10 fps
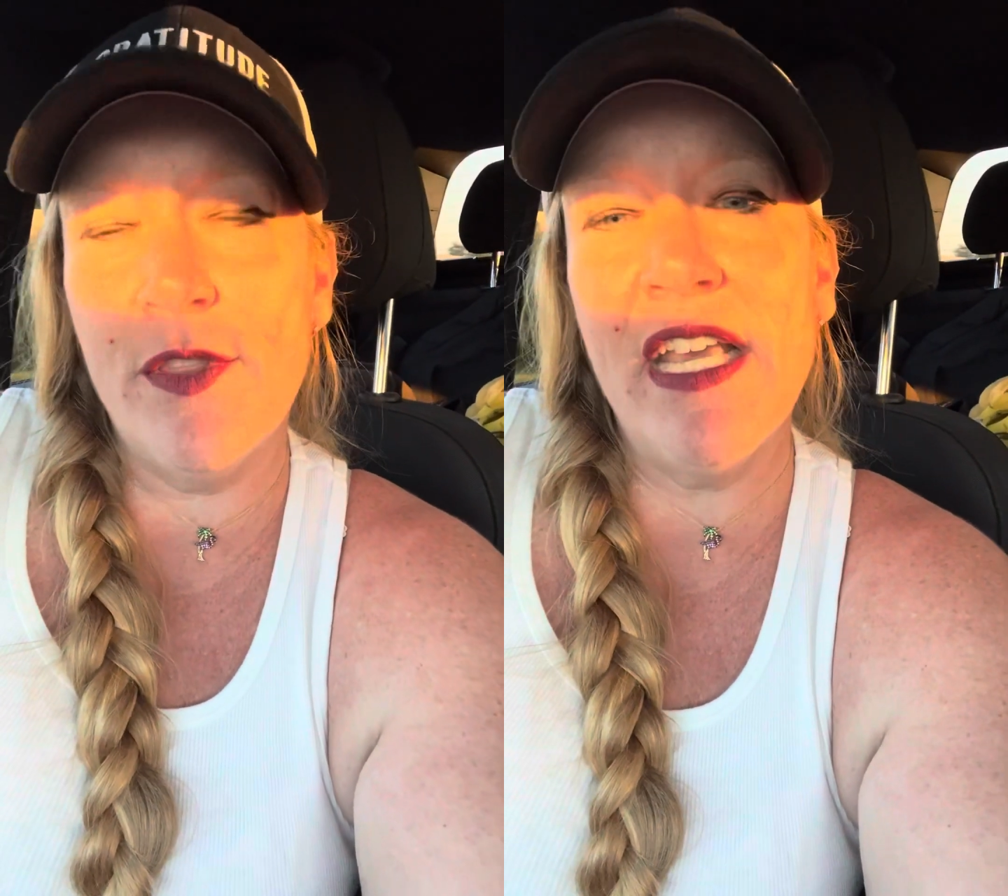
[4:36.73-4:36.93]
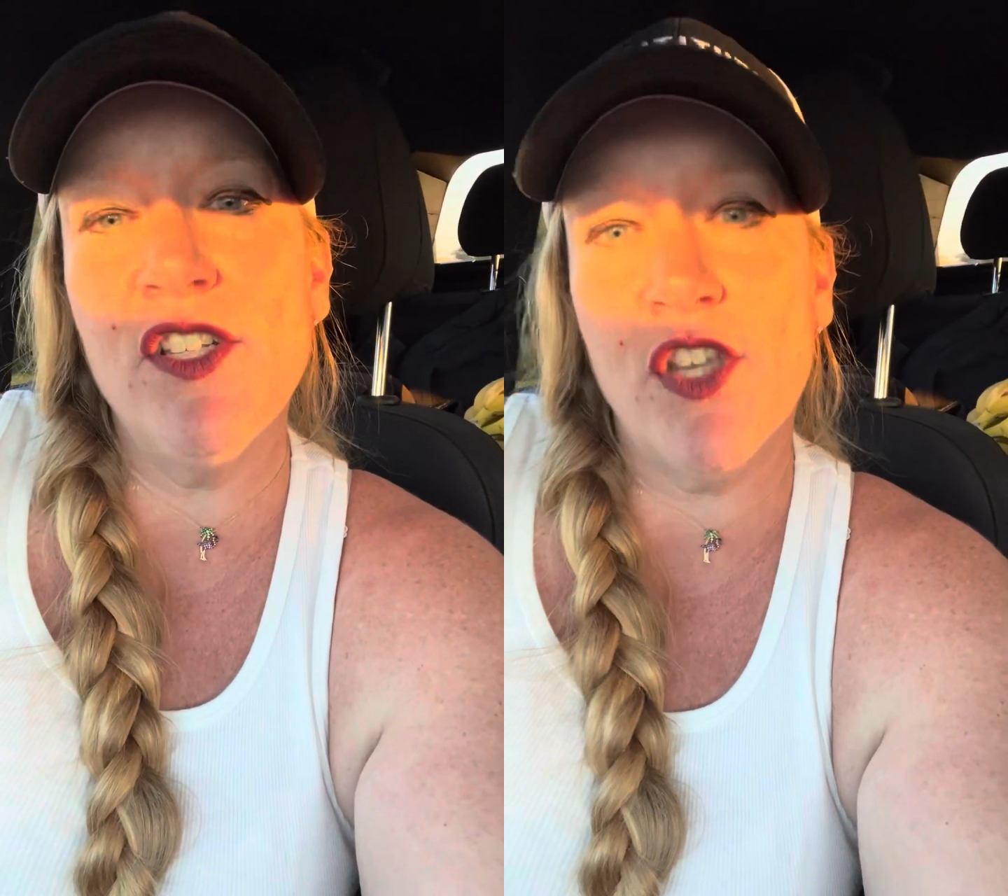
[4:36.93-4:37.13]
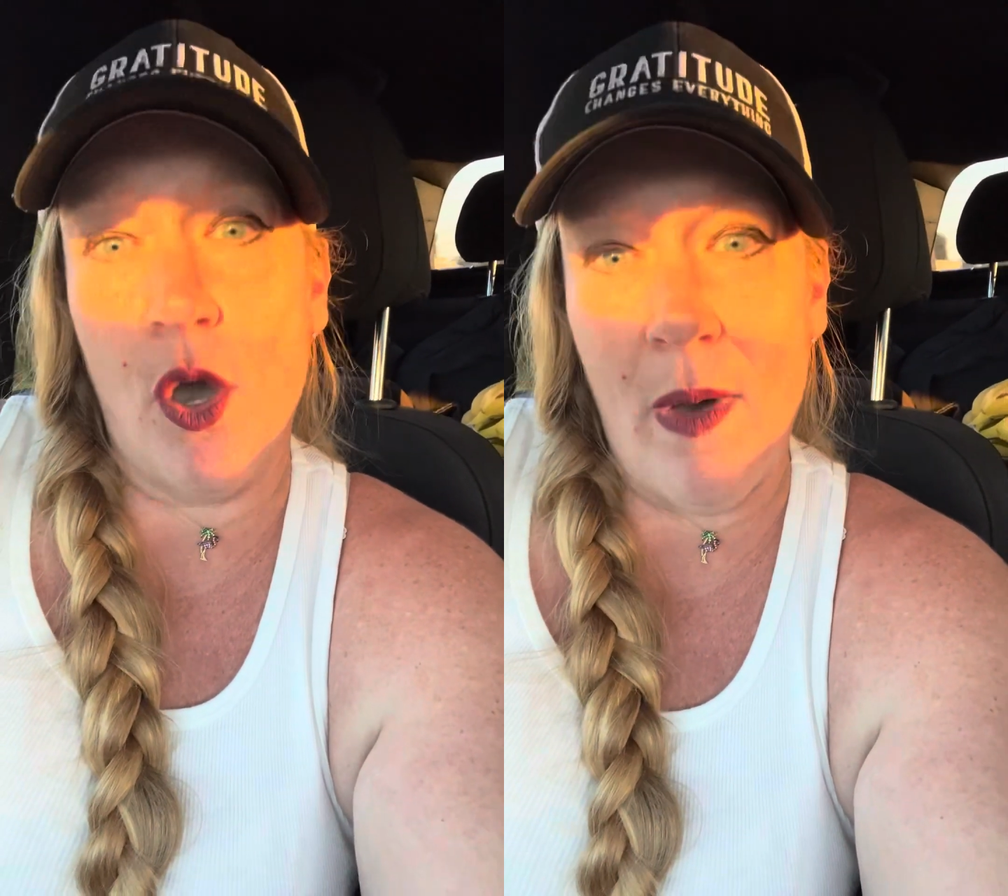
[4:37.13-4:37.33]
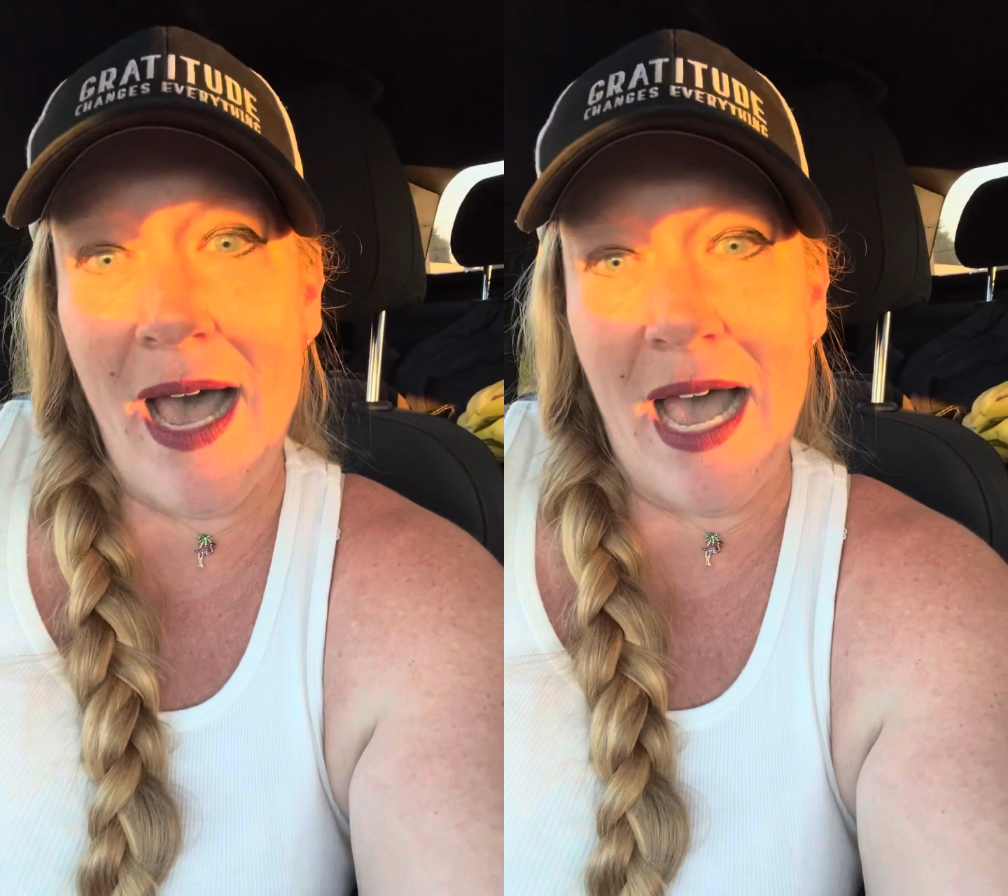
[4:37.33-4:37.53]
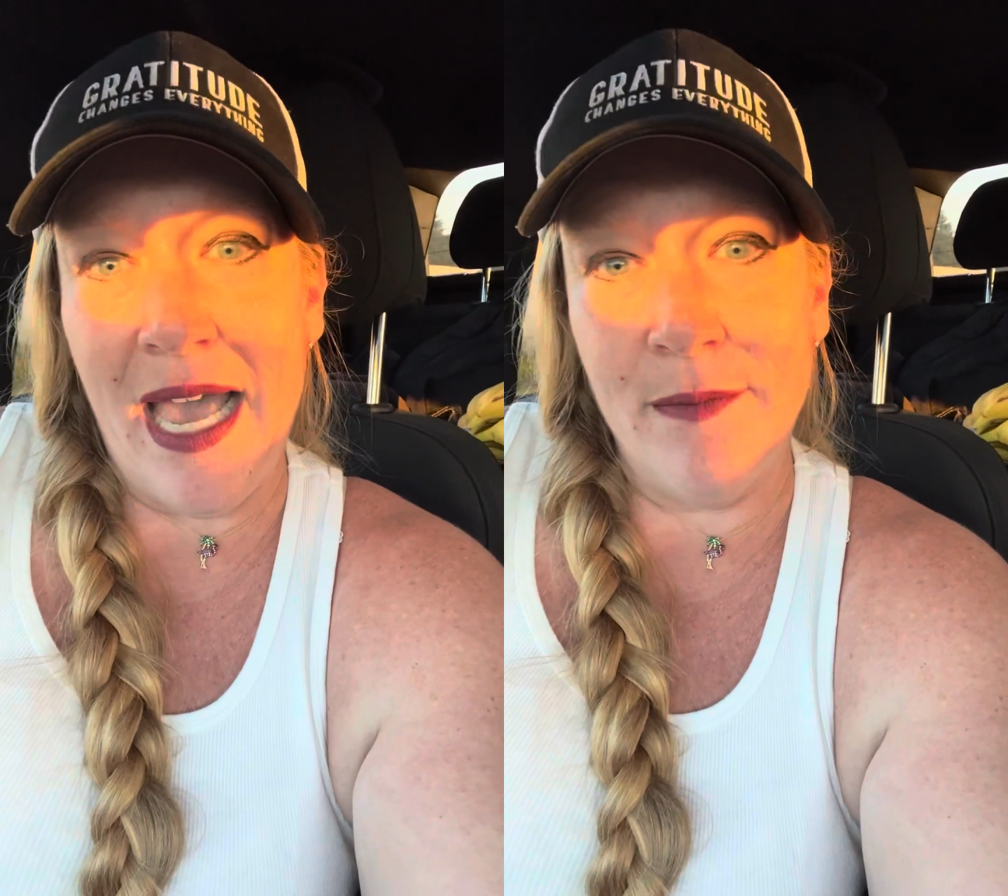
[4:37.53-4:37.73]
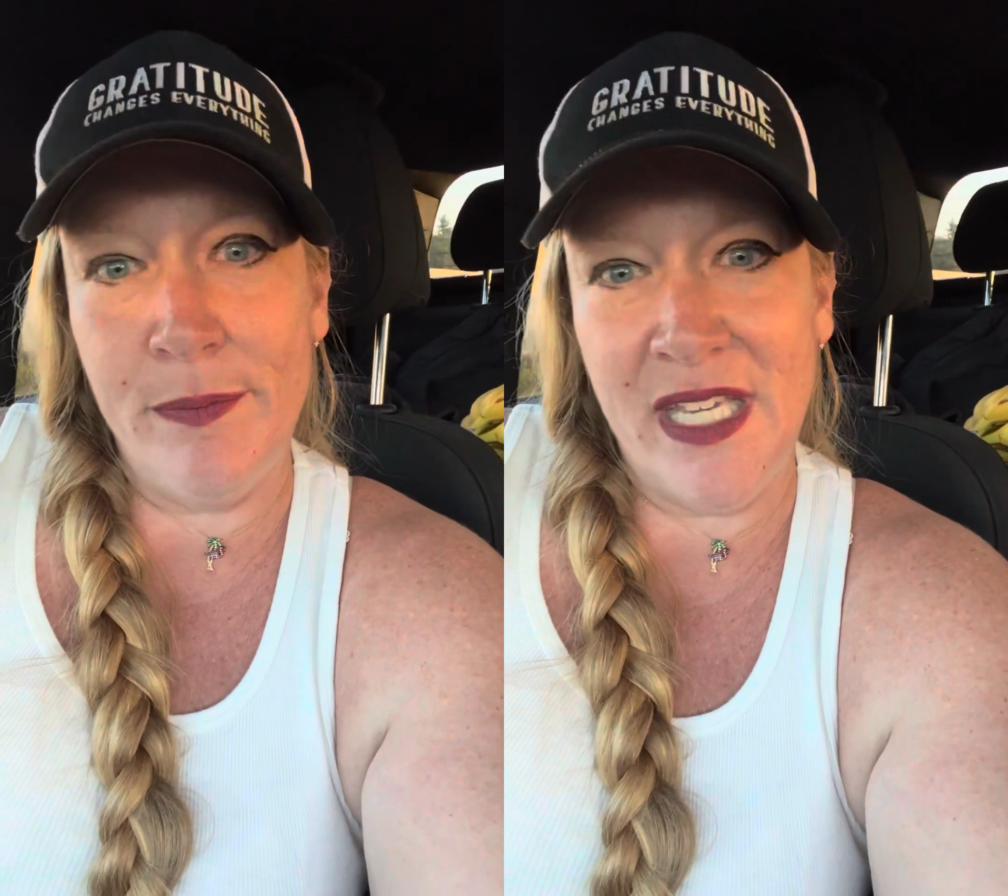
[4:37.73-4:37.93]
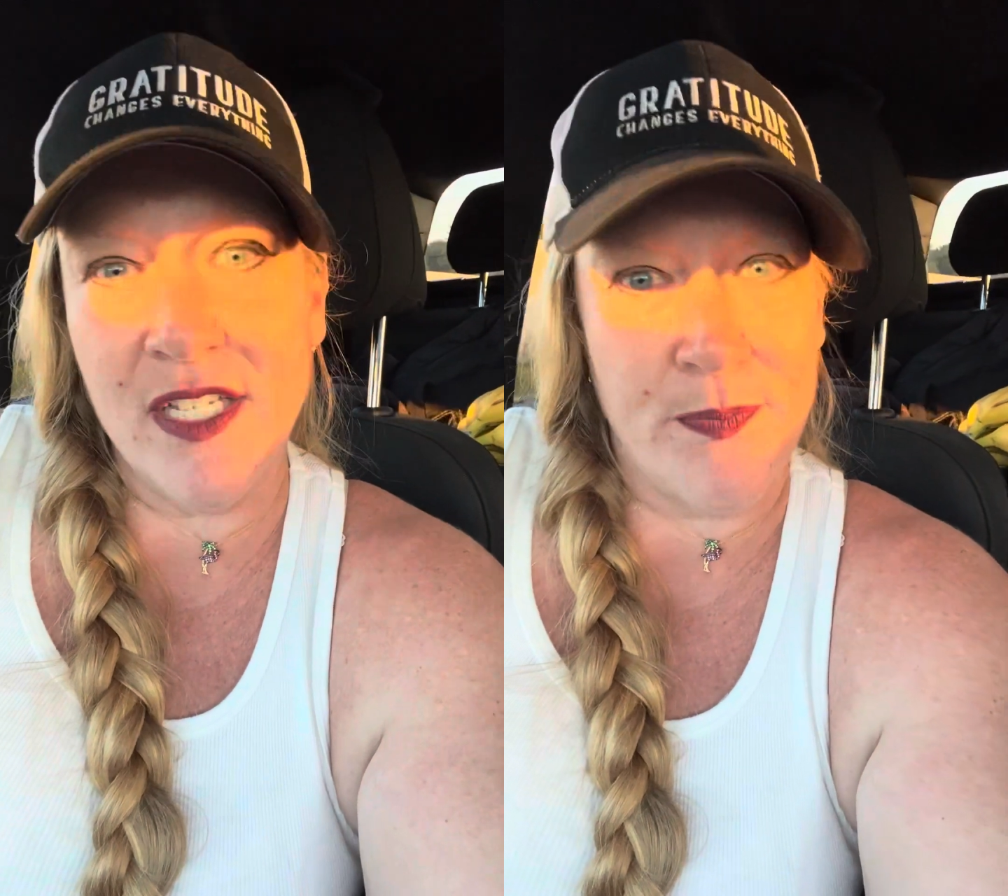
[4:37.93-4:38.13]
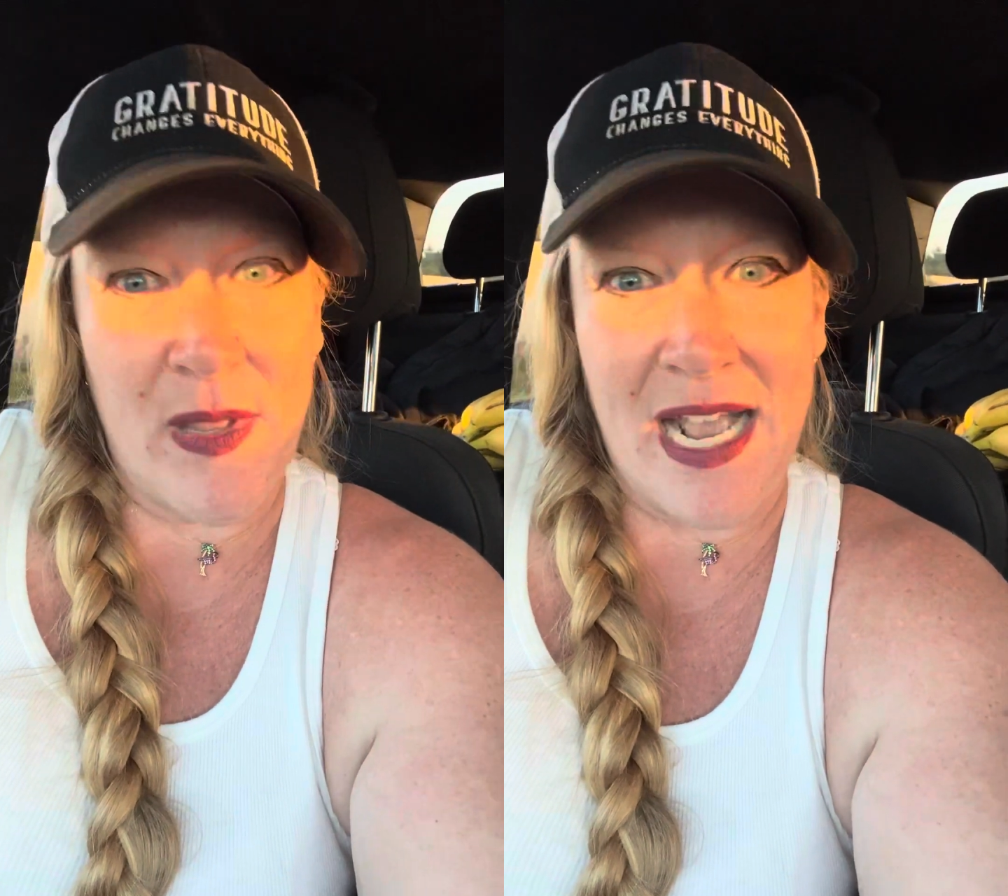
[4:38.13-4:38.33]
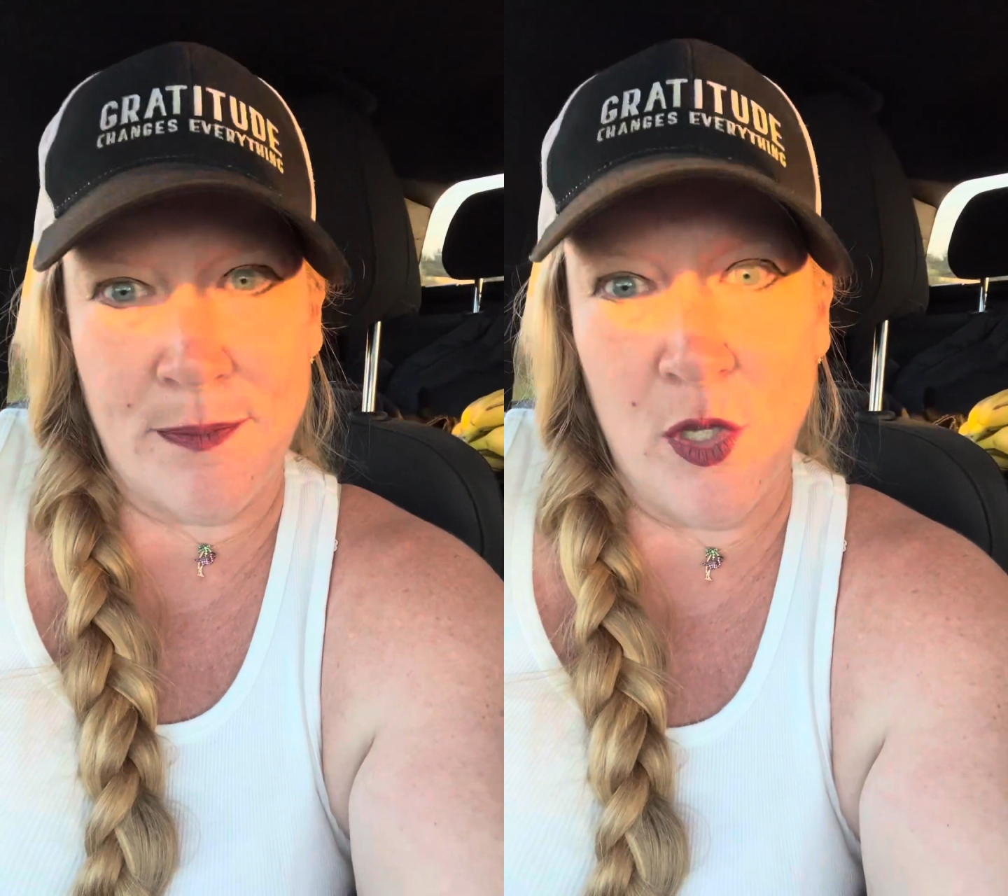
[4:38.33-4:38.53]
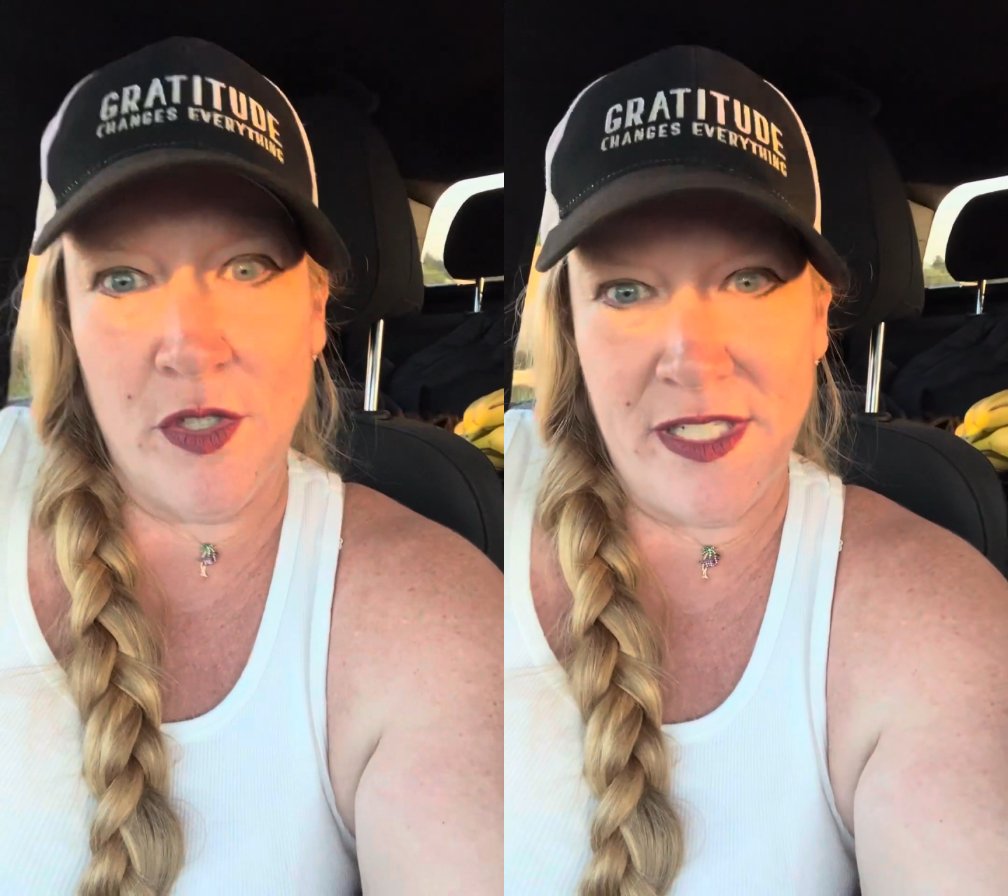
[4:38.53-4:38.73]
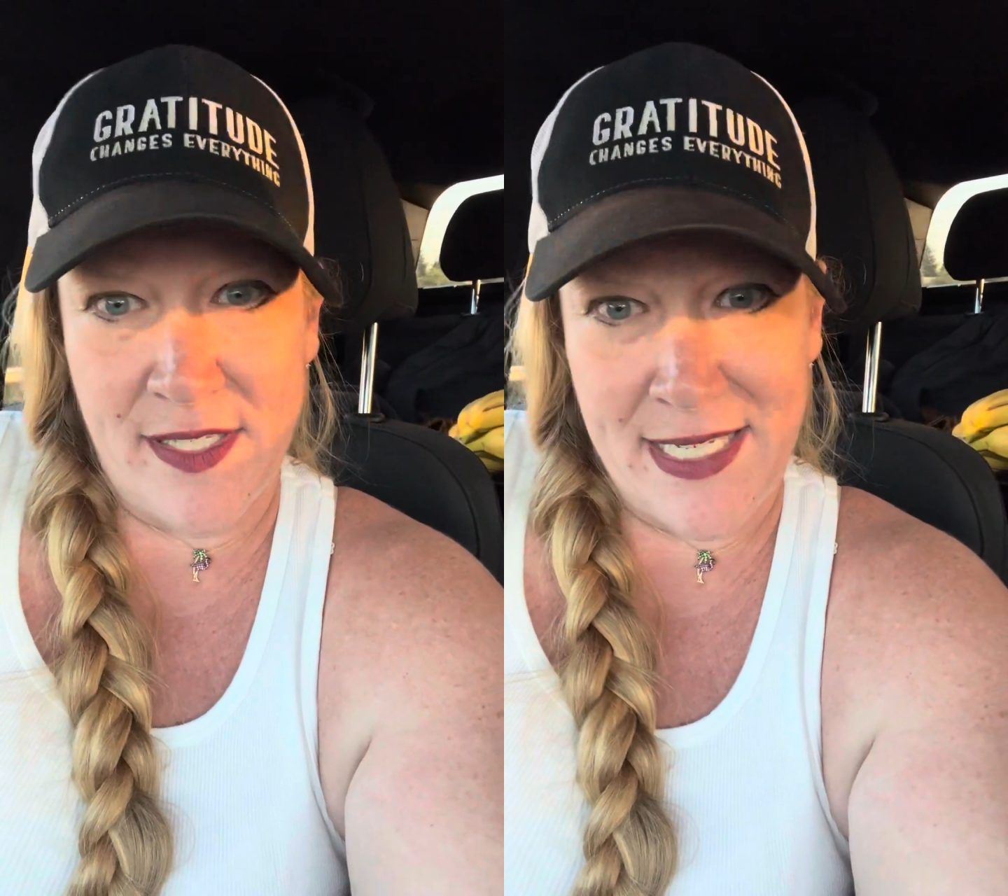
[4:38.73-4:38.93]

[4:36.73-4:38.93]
things go on because black mold is